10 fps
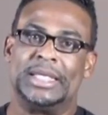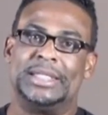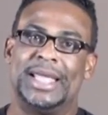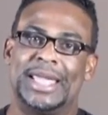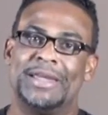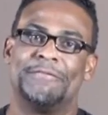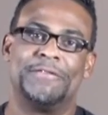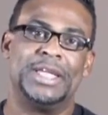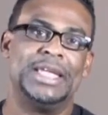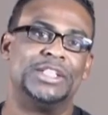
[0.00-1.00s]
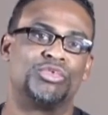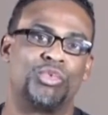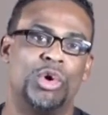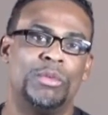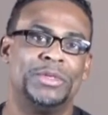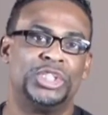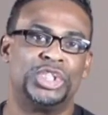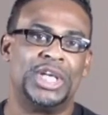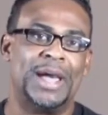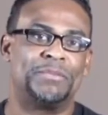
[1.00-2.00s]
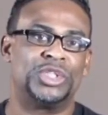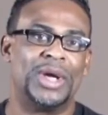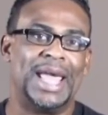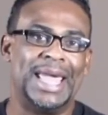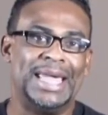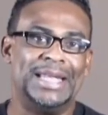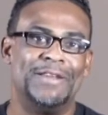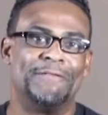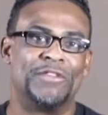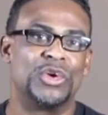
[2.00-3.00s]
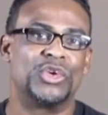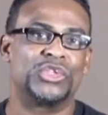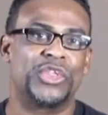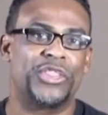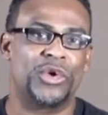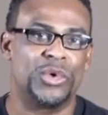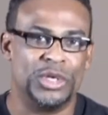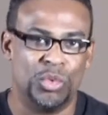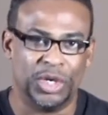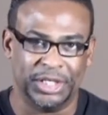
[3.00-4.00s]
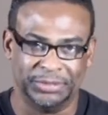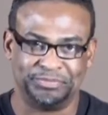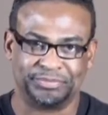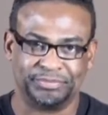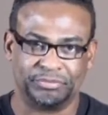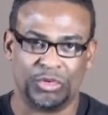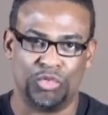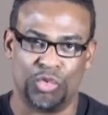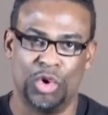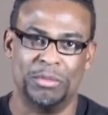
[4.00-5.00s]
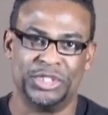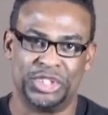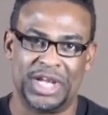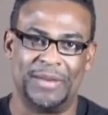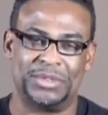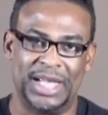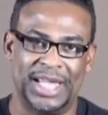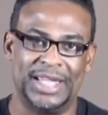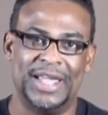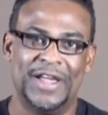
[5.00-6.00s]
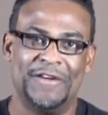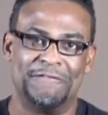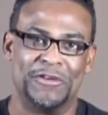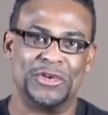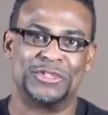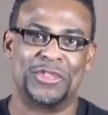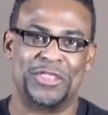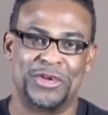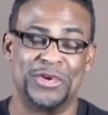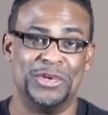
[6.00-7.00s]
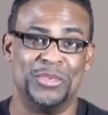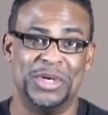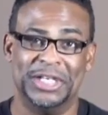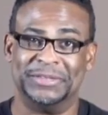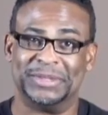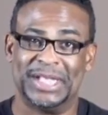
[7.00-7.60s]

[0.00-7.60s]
The MV is Romans chapter 8, verse 31. Romans chapter 8, verse 31.